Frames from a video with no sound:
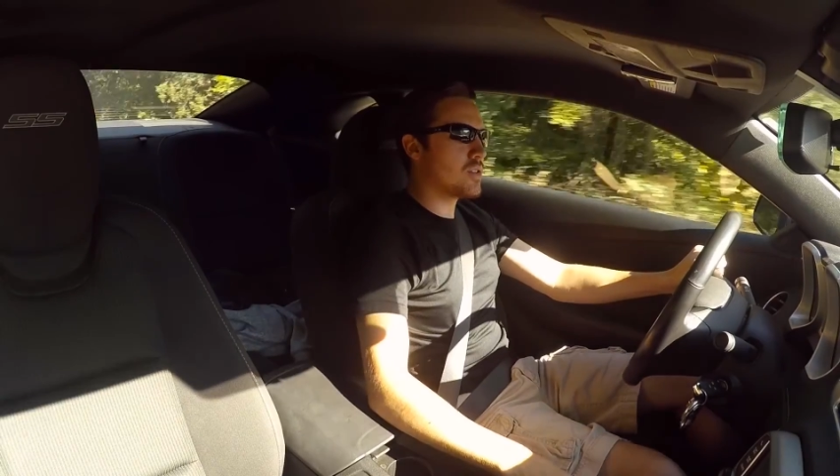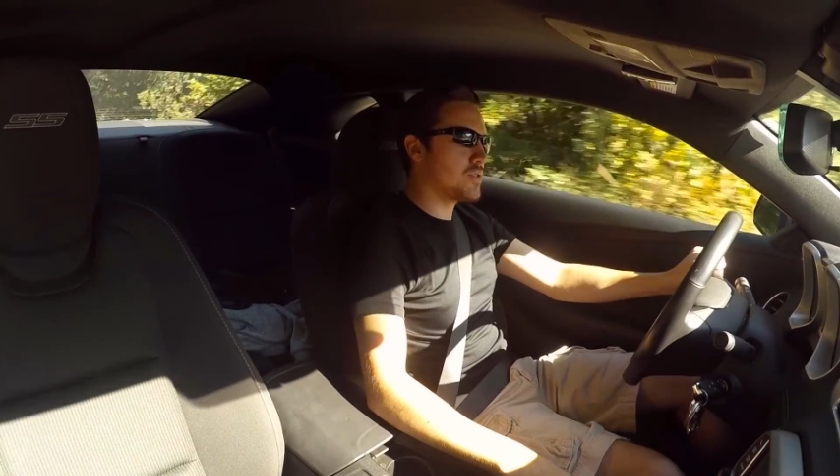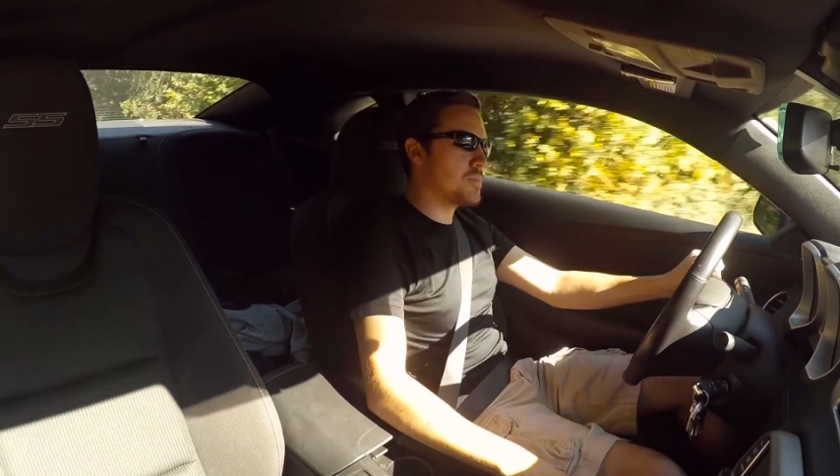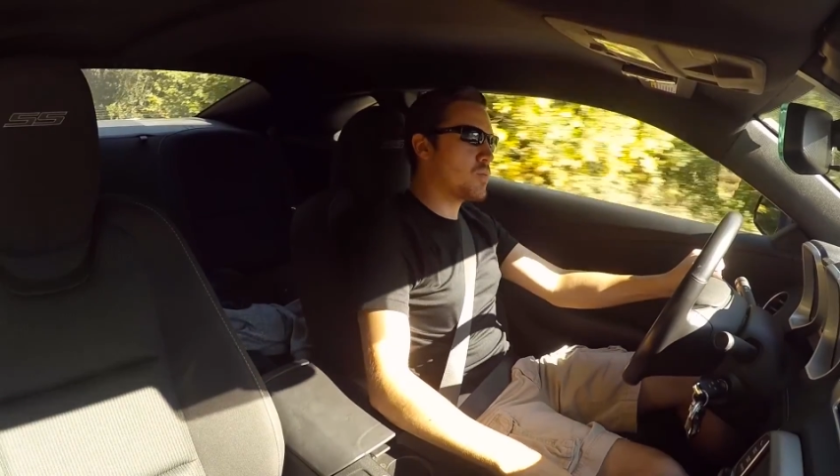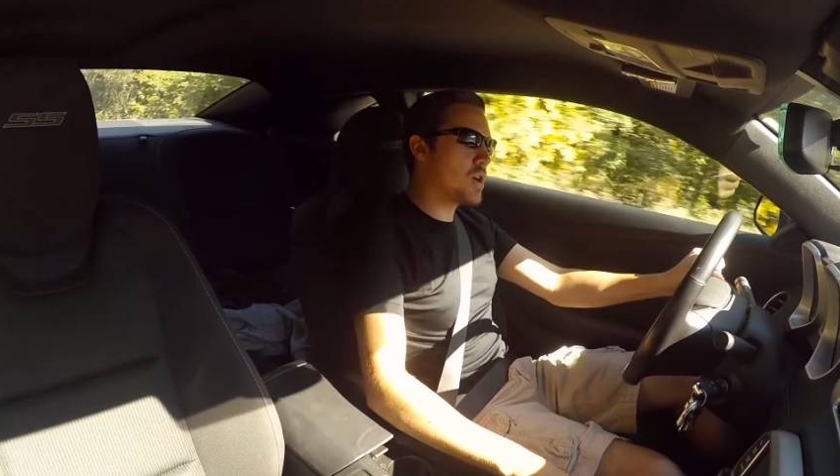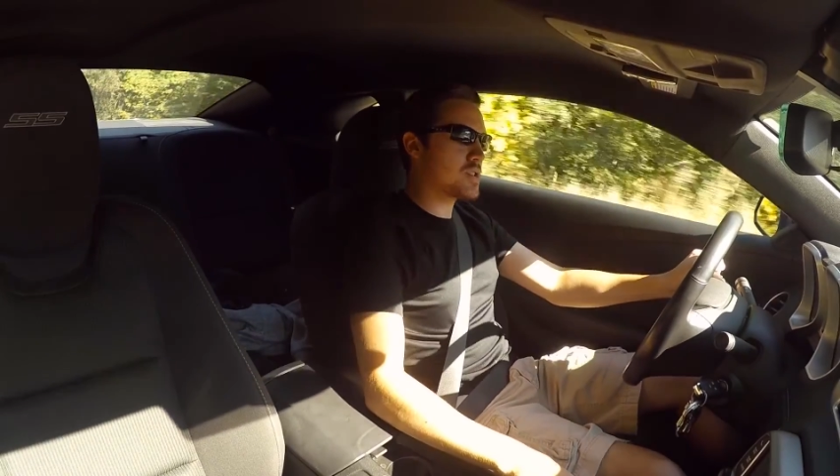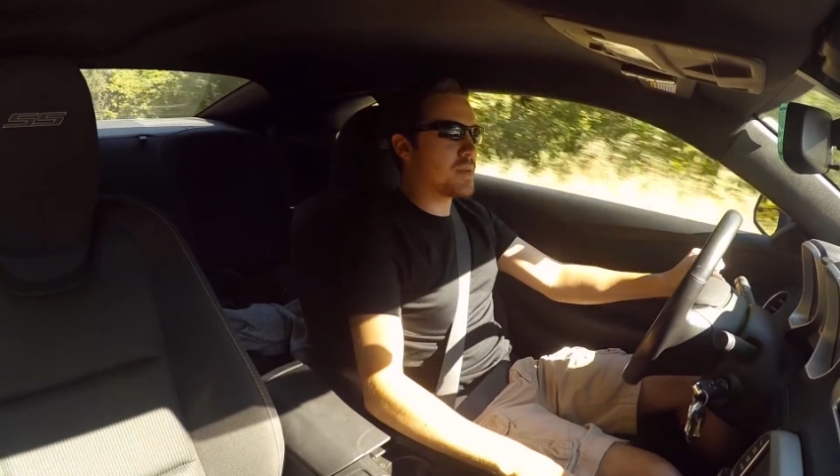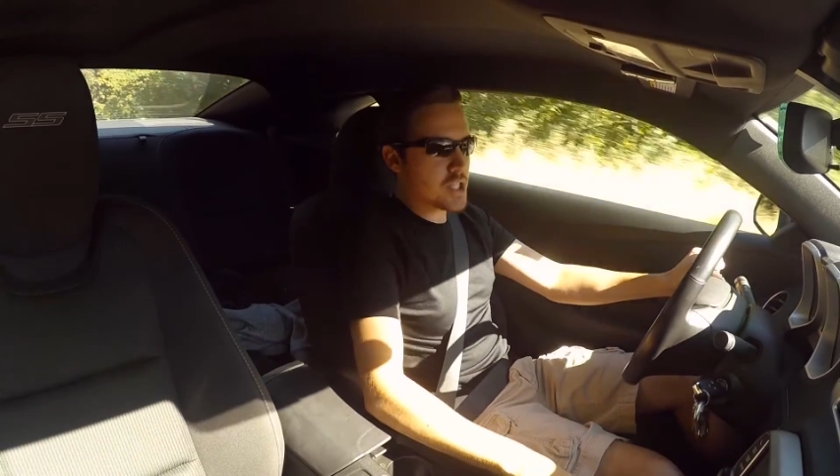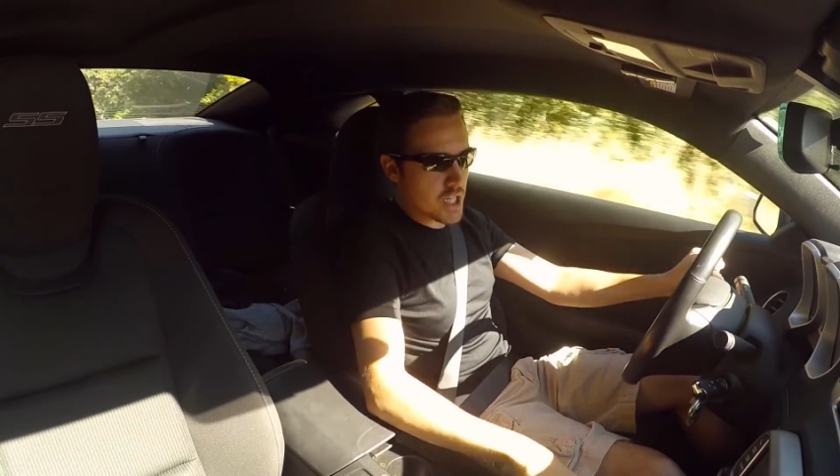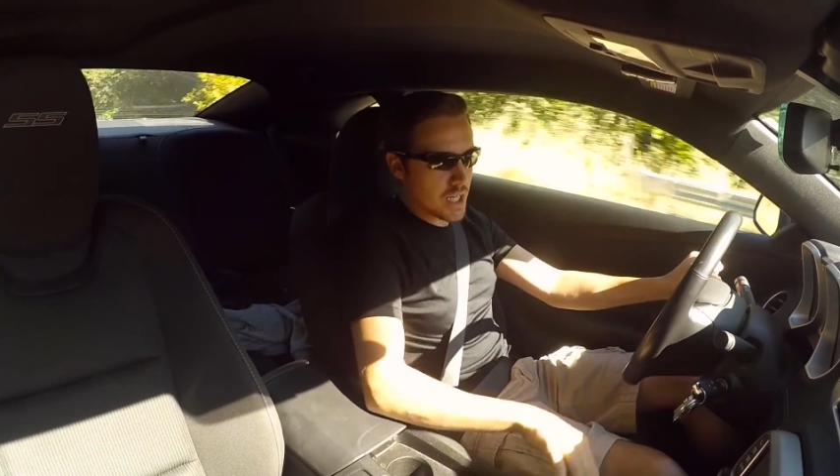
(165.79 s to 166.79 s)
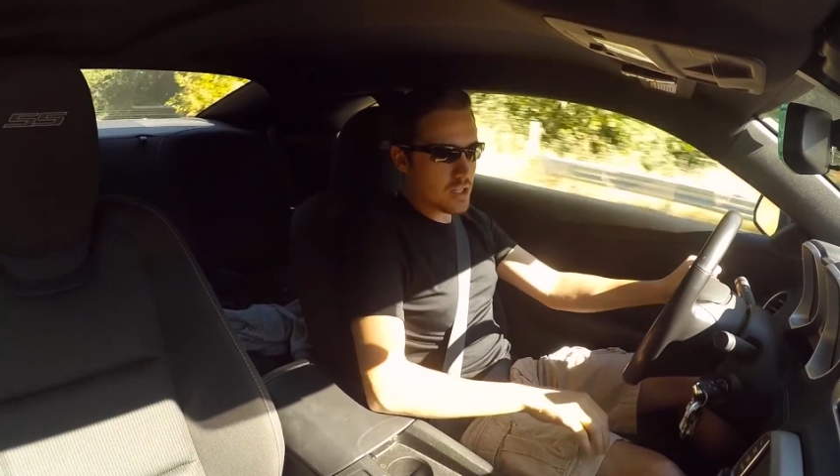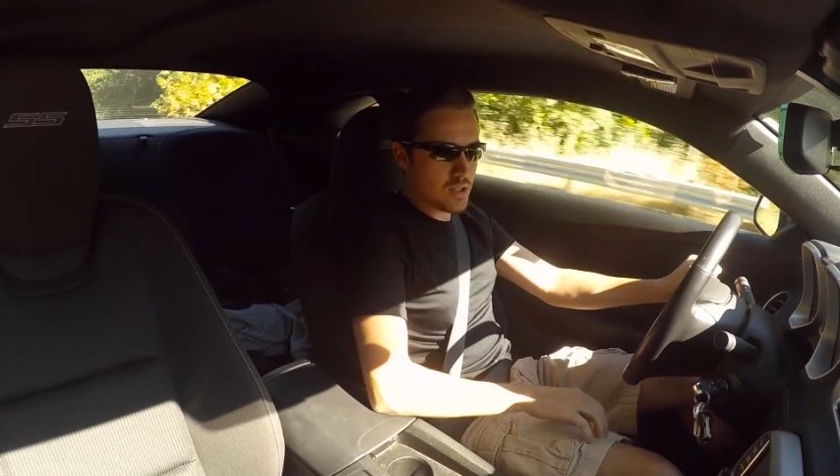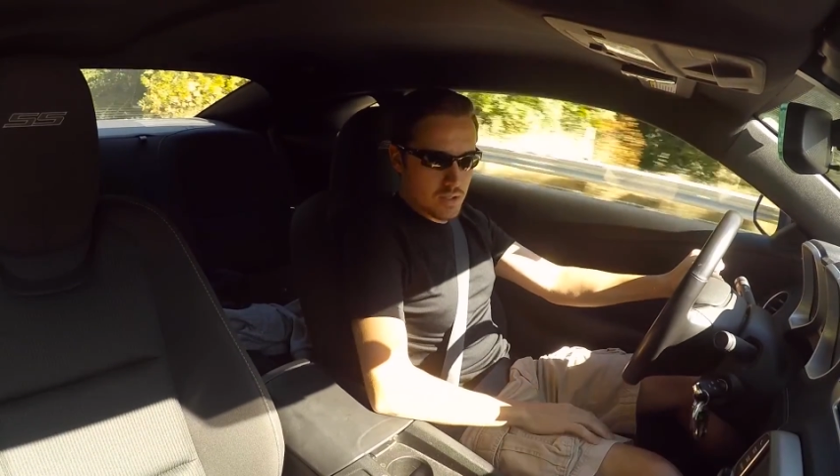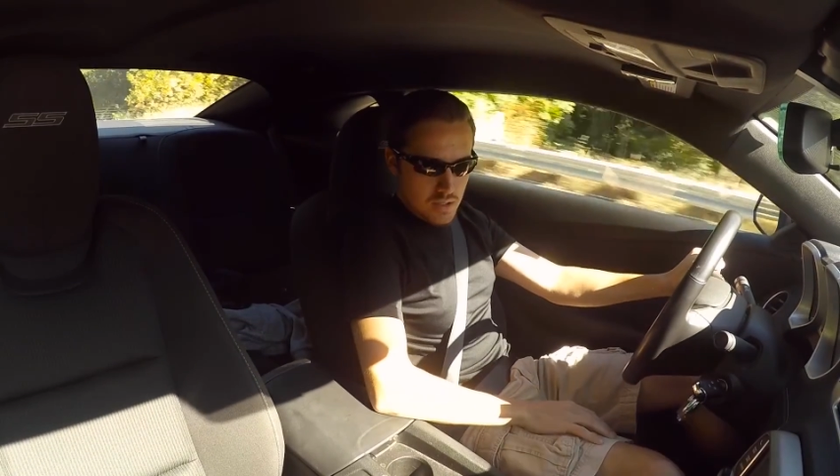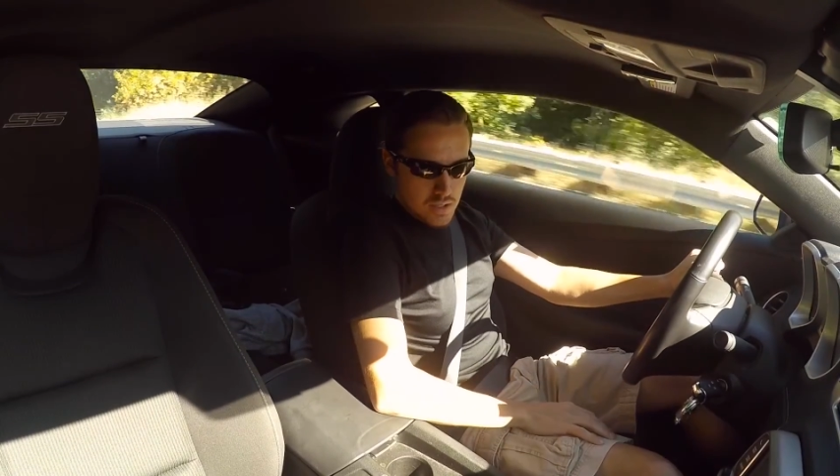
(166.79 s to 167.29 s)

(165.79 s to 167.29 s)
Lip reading: if you've been watching my channel,